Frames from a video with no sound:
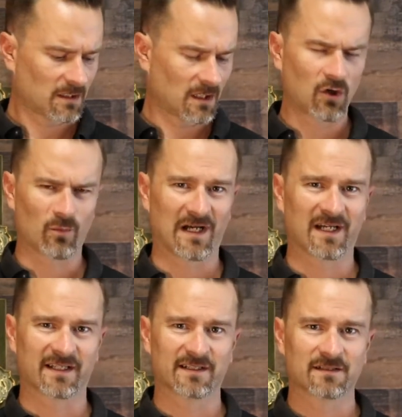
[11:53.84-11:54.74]
Oh
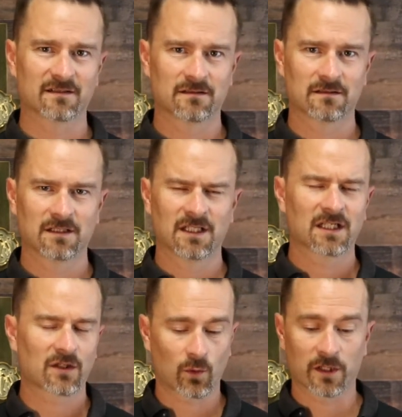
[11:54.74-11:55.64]
my.
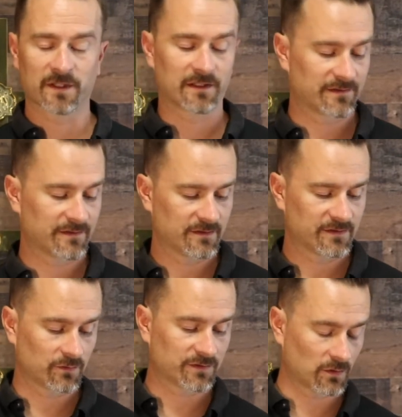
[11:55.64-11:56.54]
Like, wait a minute.
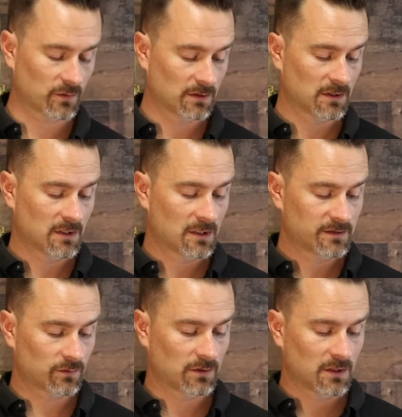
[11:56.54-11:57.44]
So
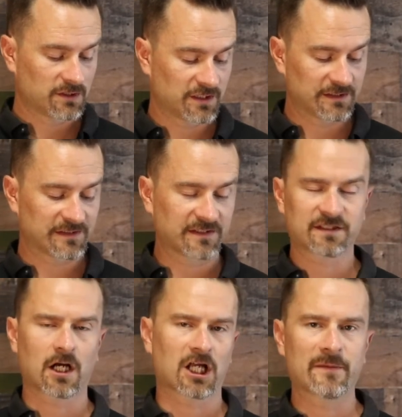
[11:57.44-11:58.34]
Jesus is
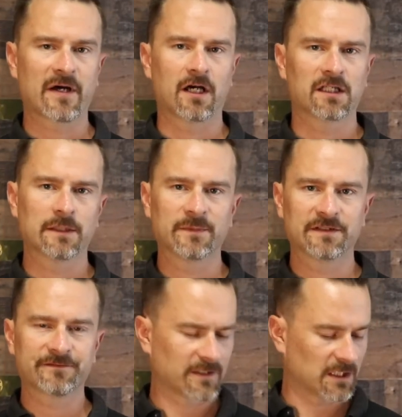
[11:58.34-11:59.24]
talking about
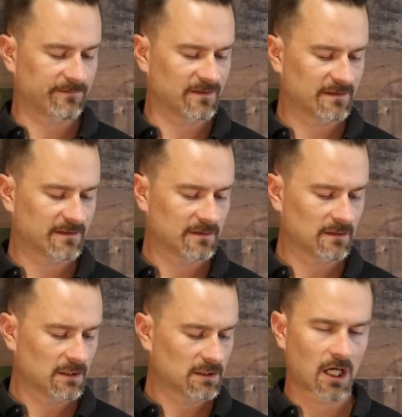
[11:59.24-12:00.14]
unlimited forgiveness,
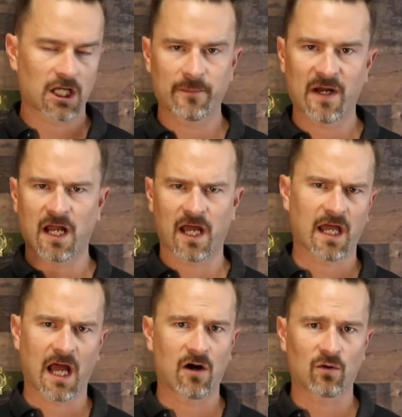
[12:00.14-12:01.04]
talking about
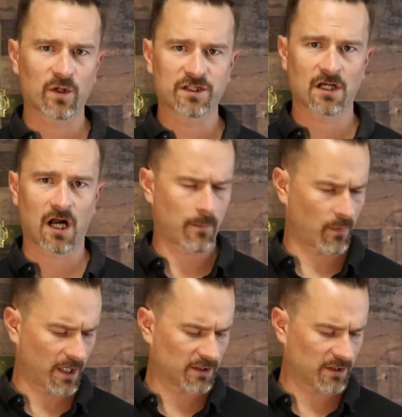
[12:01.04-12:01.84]
how we should operate